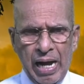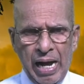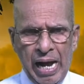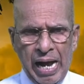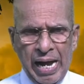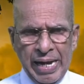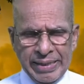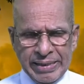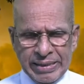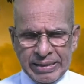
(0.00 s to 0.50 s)

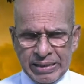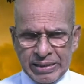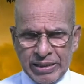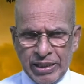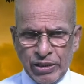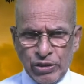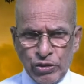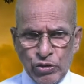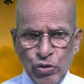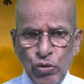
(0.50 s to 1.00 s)
And
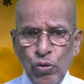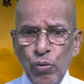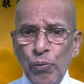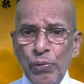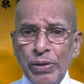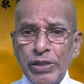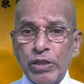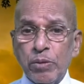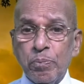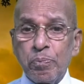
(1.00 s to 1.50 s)
the
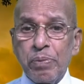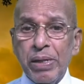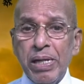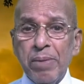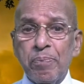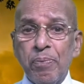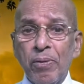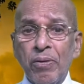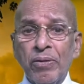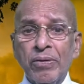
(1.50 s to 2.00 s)
Jewish
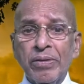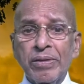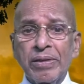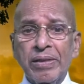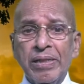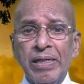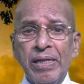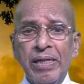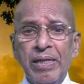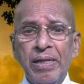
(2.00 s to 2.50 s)
people
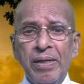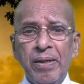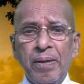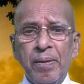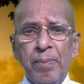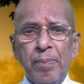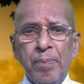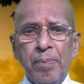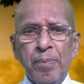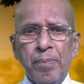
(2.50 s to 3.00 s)

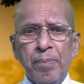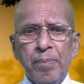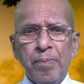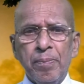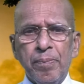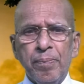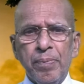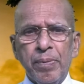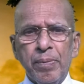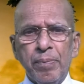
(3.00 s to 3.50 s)

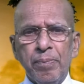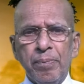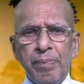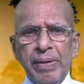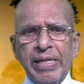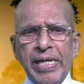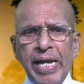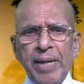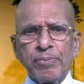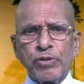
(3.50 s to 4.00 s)

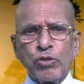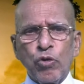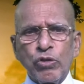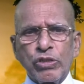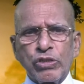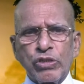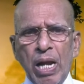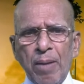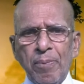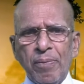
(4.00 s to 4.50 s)
became so
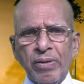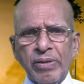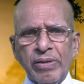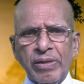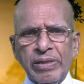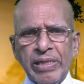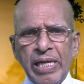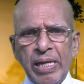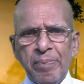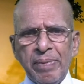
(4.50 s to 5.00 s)
troubled,
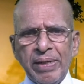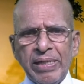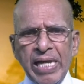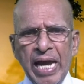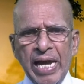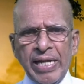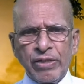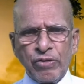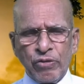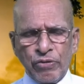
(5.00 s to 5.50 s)
they
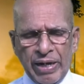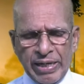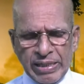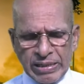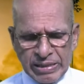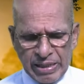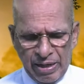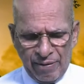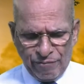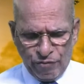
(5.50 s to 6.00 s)
began to
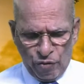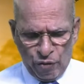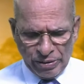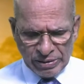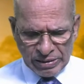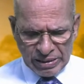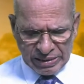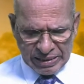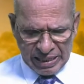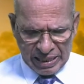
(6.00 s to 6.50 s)
raise their
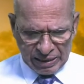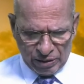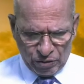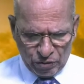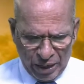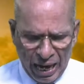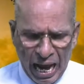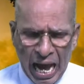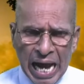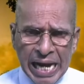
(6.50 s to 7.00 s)
voices and
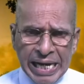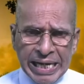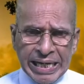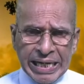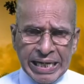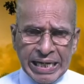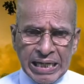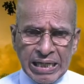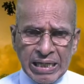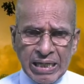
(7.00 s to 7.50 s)

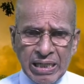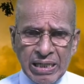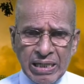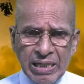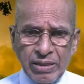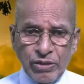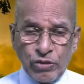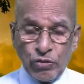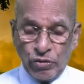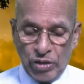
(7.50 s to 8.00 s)
cry
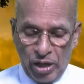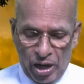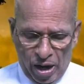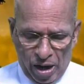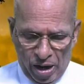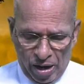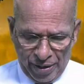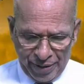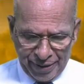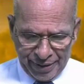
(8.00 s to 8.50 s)
to
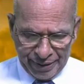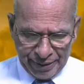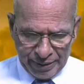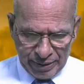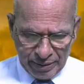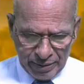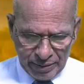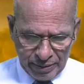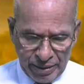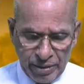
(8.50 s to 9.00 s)
God.
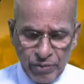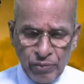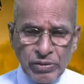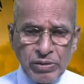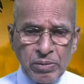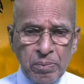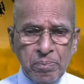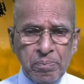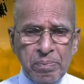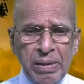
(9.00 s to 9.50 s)
There
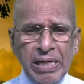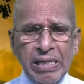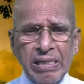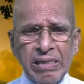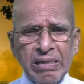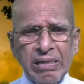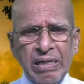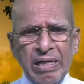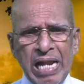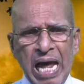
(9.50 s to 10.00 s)
was big
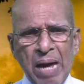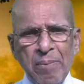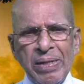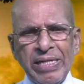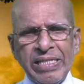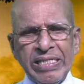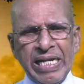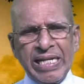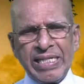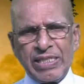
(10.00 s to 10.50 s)

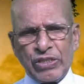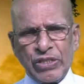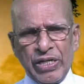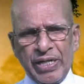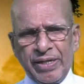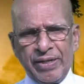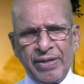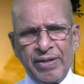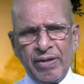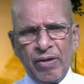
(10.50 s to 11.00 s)

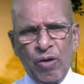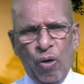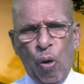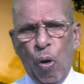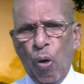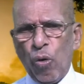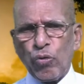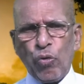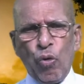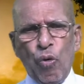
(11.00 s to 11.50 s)
lamentation
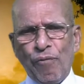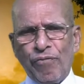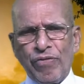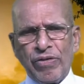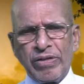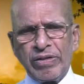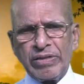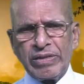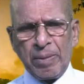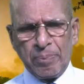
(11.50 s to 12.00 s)
all
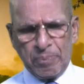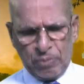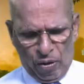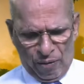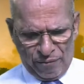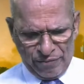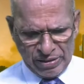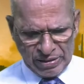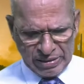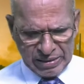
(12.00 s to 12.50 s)
over the
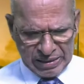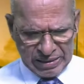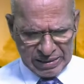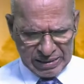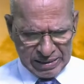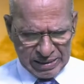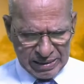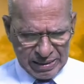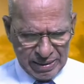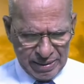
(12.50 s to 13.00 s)

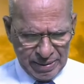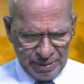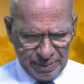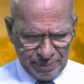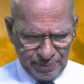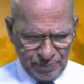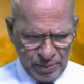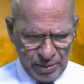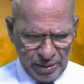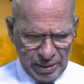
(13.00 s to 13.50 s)
provinces
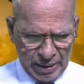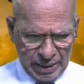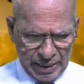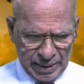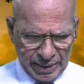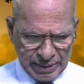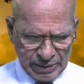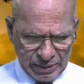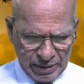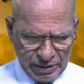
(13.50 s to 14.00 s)

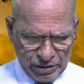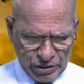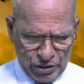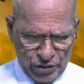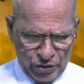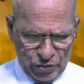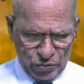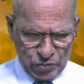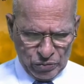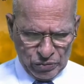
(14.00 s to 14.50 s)
hearing this
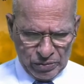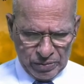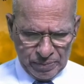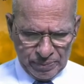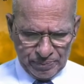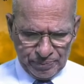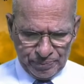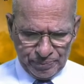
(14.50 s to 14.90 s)
news.